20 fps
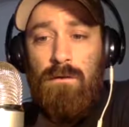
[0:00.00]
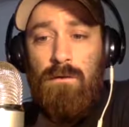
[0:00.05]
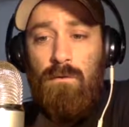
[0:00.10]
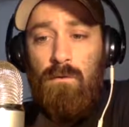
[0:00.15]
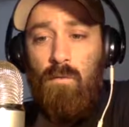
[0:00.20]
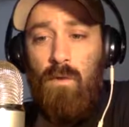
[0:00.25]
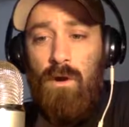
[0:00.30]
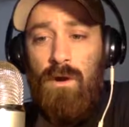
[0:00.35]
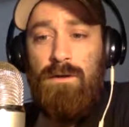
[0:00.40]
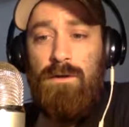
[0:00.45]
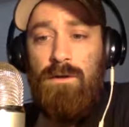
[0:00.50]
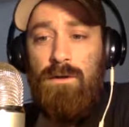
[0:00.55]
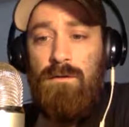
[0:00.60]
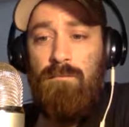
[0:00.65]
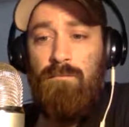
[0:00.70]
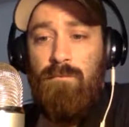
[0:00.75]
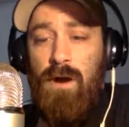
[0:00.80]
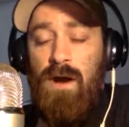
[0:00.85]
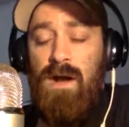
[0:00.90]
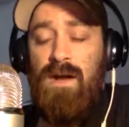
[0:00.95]
what
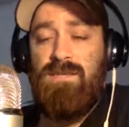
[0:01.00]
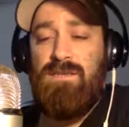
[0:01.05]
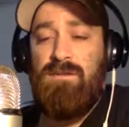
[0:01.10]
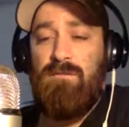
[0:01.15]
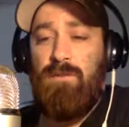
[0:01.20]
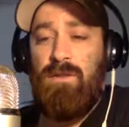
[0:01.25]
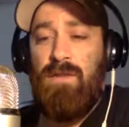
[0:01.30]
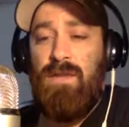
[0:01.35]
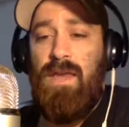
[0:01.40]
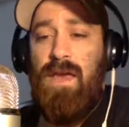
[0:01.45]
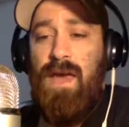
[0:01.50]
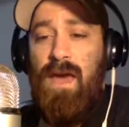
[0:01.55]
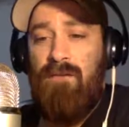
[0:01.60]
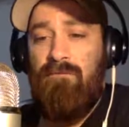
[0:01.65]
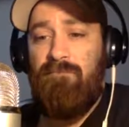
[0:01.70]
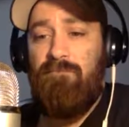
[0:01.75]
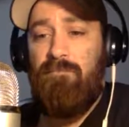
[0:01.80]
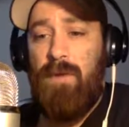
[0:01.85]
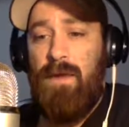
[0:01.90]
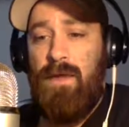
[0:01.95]
could possibly
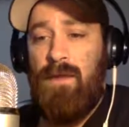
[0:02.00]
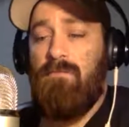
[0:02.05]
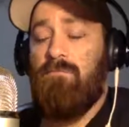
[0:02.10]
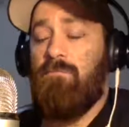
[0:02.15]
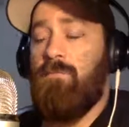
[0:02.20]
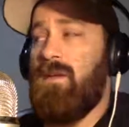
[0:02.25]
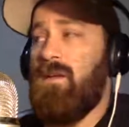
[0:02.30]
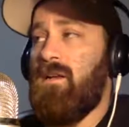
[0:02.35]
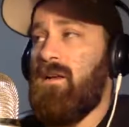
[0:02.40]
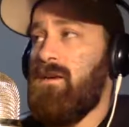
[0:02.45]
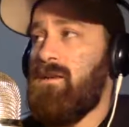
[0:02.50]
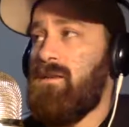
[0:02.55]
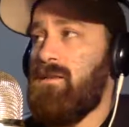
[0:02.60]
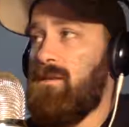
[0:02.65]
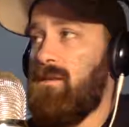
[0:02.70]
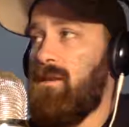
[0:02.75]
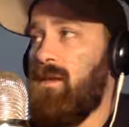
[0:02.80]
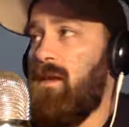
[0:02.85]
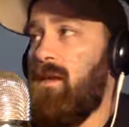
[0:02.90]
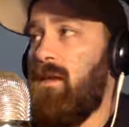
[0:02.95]
have been,
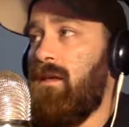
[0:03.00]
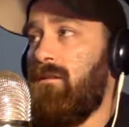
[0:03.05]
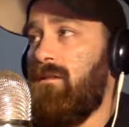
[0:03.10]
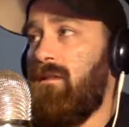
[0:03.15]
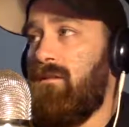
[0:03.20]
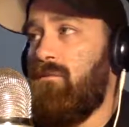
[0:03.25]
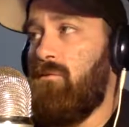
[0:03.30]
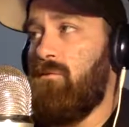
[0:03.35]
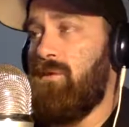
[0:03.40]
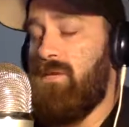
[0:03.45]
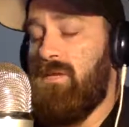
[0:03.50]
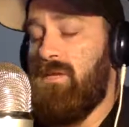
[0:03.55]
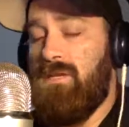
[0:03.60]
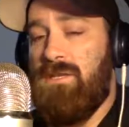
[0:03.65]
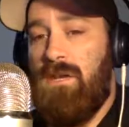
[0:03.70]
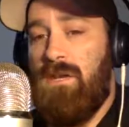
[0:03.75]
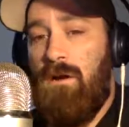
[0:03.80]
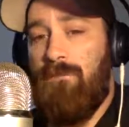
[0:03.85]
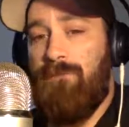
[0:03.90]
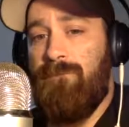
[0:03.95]
because this was
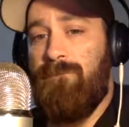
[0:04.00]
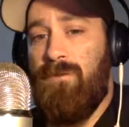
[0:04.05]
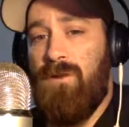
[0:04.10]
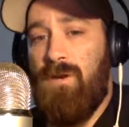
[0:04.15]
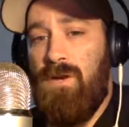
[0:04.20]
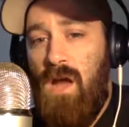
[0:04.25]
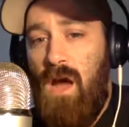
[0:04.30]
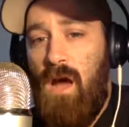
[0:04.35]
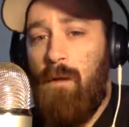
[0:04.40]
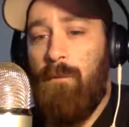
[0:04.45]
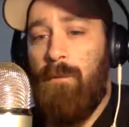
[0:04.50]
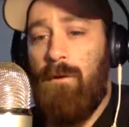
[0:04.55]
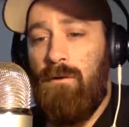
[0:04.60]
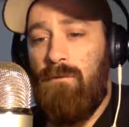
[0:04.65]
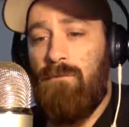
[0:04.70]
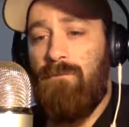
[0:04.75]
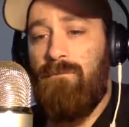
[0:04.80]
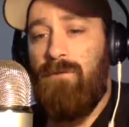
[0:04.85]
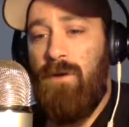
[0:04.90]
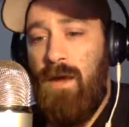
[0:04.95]
just a
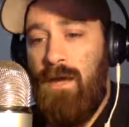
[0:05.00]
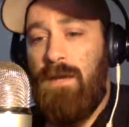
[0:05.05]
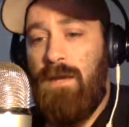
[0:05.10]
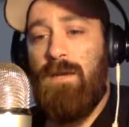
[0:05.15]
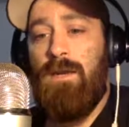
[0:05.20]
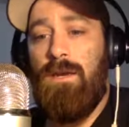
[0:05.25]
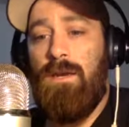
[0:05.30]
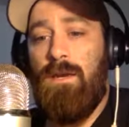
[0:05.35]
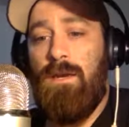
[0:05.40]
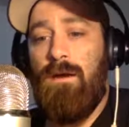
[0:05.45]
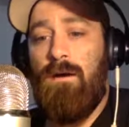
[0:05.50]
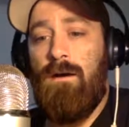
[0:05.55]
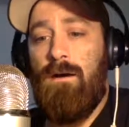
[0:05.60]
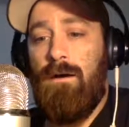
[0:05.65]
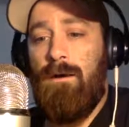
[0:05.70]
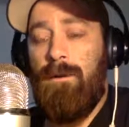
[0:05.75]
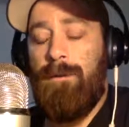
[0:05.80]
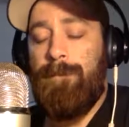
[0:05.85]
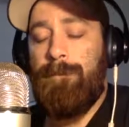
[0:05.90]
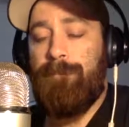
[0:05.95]
phenomenal fight
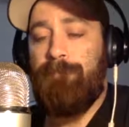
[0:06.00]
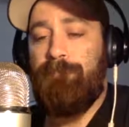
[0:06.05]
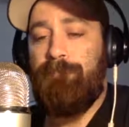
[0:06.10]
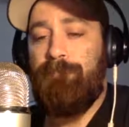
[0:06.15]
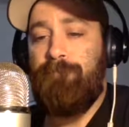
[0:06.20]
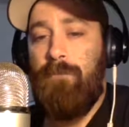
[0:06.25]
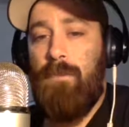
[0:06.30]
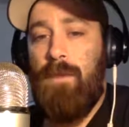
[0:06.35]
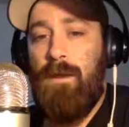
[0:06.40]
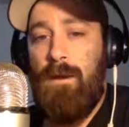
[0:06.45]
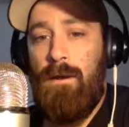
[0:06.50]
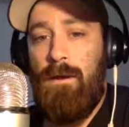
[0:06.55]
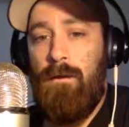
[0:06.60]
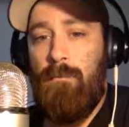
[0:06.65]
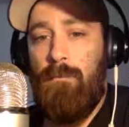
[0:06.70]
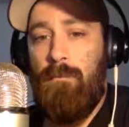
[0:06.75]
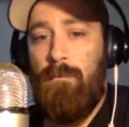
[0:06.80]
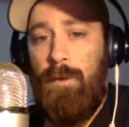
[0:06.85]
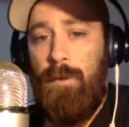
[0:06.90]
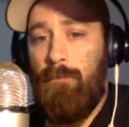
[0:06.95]

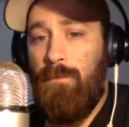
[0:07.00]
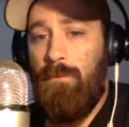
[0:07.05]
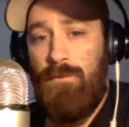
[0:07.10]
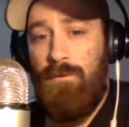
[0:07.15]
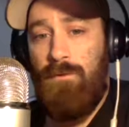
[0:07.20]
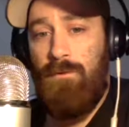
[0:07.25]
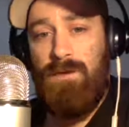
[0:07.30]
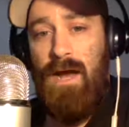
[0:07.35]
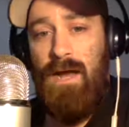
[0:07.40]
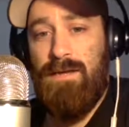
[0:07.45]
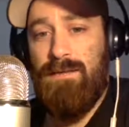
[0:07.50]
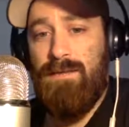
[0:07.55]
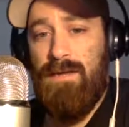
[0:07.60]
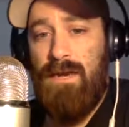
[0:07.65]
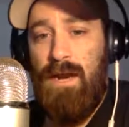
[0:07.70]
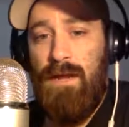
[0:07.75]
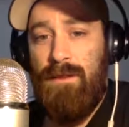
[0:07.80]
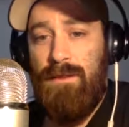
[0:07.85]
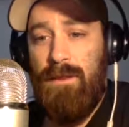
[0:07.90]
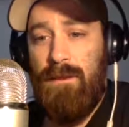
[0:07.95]
by both guys.
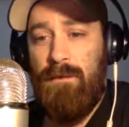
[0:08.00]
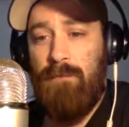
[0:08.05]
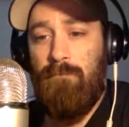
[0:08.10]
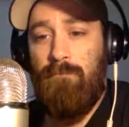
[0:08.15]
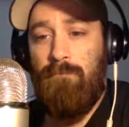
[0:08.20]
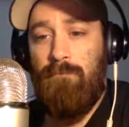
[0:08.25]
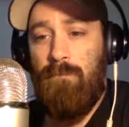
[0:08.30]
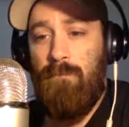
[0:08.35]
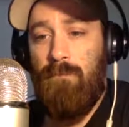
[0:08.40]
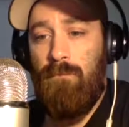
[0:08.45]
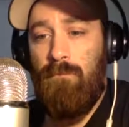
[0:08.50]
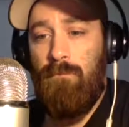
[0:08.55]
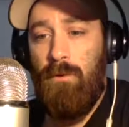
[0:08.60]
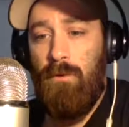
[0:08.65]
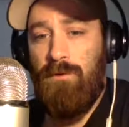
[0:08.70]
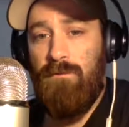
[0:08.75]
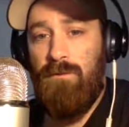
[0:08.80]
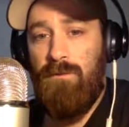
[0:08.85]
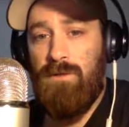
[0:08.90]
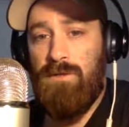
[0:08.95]
I think
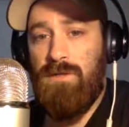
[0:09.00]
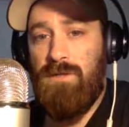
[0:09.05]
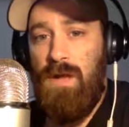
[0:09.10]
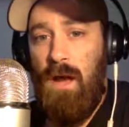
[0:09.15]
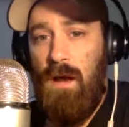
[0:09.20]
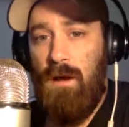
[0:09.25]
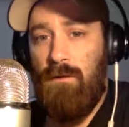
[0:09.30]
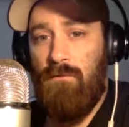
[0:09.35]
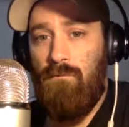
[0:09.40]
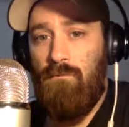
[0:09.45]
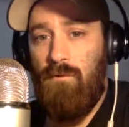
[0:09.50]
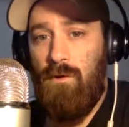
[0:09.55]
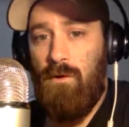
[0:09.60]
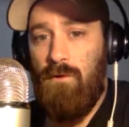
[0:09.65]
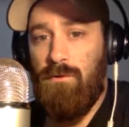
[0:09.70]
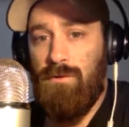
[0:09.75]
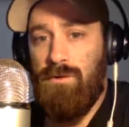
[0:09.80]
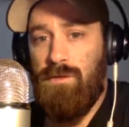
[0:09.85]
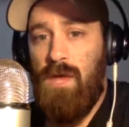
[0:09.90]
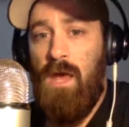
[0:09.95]
both of their stock
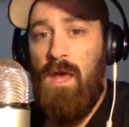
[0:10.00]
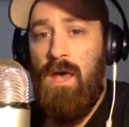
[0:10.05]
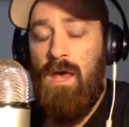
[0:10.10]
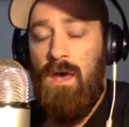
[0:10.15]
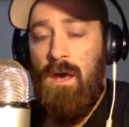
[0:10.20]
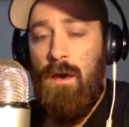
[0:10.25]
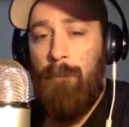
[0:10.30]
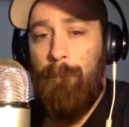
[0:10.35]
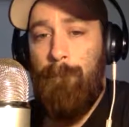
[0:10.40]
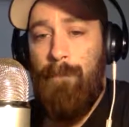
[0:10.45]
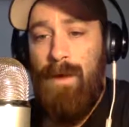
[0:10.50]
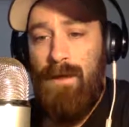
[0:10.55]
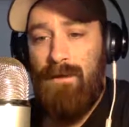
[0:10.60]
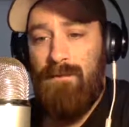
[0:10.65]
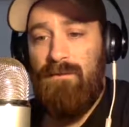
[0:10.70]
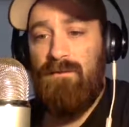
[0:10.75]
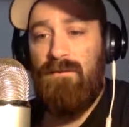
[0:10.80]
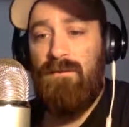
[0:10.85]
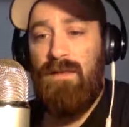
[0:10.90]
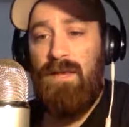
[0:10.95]
rose
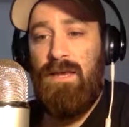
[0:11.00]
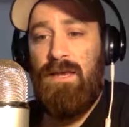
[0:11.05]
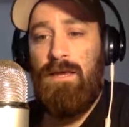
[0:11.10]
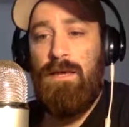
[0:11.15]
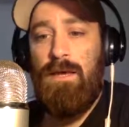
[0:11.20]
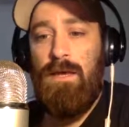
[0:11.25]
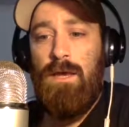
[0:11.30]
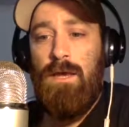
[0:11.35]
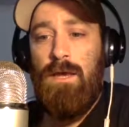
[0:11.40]
immensely.